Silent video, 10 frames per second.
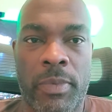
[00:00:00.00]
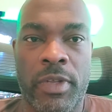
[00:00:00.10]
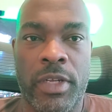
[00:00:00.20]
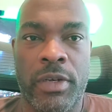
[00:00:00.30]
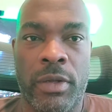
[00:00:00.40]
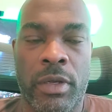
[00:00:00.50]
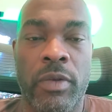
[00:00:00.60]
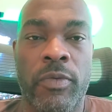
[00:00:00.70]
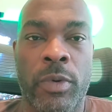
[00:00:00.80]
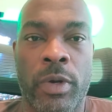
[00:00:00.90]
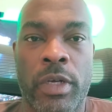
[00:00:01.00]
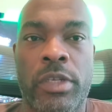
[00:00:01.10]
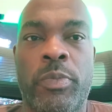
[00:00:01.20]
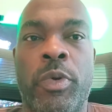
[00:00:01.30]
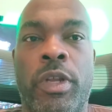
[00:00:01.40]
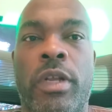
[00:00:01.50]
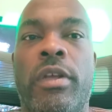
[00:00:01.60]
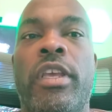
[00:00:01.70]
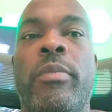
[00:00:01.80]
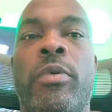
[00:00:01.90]
that you're looking for to put in your
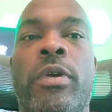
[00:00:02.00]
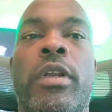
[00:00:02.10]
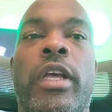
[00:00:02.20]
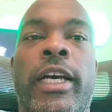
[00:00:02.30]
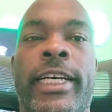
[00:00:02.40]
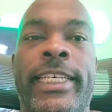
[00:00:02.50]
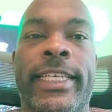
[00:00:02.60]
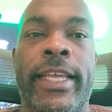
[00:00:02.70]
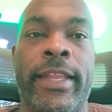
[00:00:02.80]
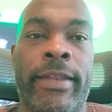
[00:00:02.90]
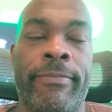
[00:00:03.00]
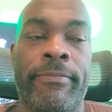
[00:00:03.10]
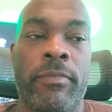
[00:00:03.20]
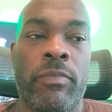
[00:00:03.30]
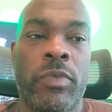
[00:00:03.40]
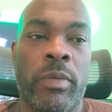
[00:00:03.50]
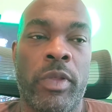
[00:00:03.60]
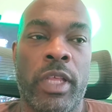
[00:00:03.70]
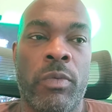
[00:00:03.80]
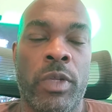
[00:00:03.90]
keyboard. And
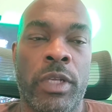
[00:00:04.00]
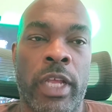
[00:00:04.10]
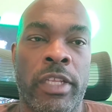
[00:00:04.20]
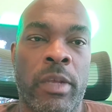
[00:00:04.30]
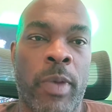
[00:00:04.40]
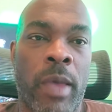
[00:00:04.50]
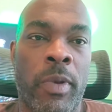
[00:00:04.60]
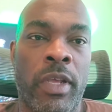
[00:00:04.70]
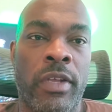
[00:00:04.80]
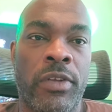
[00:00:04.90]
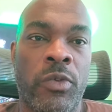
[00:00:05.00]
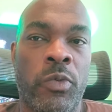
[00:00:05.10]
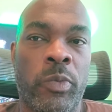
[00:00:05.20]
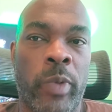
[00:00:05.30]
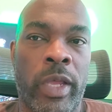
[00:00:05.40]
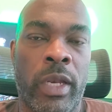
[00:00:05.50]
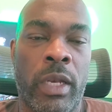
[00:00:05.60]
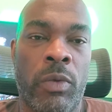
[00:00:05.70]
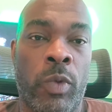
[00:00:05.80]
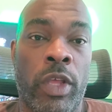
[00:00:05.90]
typically what ends up happening is
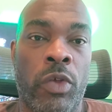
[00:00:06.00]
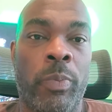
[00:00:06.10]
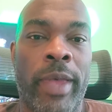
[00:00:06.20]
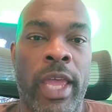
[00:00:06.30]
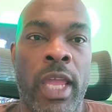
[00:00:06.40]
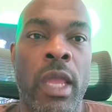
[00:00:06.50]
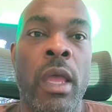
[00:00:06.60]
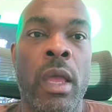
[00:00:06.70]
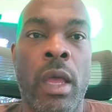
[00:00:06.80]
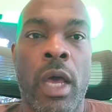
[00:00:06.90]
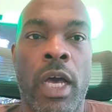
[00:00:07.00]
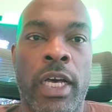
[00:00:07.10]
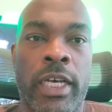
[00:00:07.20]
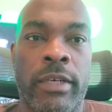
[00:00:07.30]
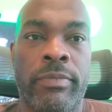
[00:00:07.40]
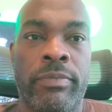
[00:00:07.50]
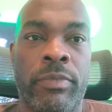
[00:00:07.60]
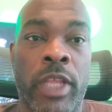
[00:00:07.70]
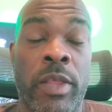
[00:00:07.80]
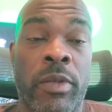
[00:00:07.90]
you'll pay
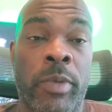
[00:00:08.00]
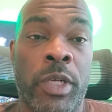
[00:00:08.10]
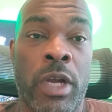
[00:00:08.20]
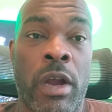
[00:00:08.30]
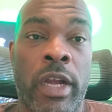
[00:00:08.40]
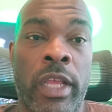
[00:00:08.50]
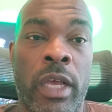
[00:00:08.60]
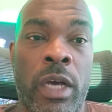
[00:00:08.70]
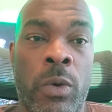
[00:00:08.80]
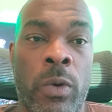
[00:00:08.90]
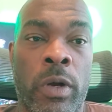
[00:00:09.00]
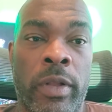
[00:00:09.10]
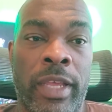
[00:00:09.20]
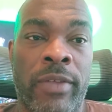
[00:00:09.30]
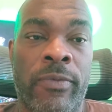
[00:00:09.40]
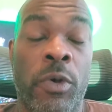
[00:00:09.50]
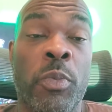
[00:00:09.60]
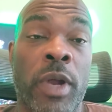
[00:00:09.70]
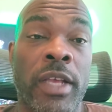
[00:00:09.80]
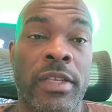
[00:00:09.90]
either majority or the full
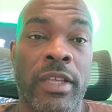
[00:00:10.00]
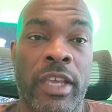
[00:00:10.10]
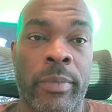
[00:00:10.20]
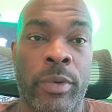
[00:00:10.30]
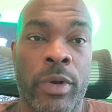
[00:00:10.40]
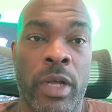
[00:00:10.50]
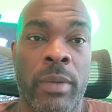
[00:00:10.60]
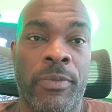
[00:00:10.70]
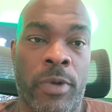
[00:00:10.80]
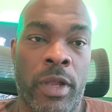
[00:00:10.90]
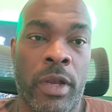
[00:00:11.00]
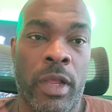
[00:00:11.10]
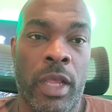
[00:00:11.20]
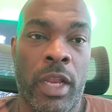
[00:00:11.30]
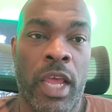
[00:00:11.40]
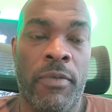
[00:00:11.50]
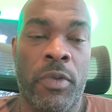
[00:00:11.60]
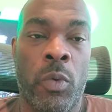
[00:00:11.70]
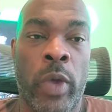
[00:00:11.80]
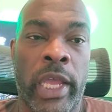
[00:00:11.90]
price of the keyboard up front and have
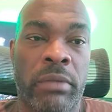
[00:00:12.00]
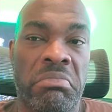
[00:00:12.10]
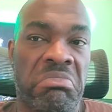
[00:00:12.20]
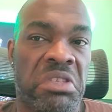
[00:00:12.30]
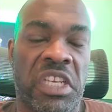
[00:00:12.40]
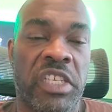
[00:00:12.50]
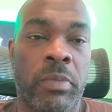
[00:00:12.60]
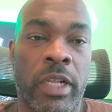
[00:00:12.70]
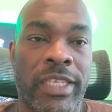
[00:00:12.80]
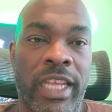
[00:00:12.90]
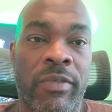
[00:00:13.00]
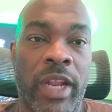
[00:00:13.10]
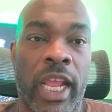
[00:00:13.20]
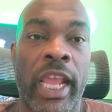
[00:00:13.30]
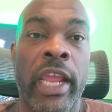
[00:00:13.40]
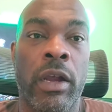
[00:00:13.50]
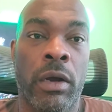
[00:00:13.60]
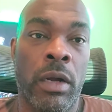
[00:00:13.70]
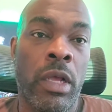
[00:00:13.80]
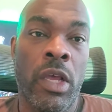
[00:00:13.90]
to wait 6 months to even a
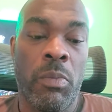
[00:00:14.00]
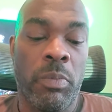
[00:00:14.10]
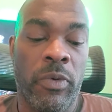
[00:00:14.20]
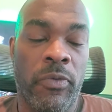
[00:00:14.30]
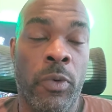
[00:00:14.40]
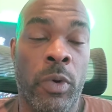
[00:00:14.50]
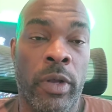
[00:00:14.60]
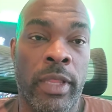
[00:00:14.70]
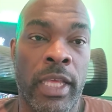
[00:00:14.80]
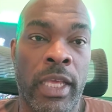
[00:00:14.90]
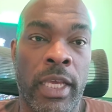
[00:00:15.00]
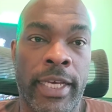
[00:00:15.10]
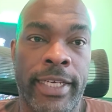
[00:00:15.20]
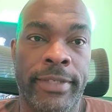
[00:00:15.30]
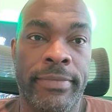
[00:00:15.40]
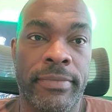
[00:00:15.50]
year before the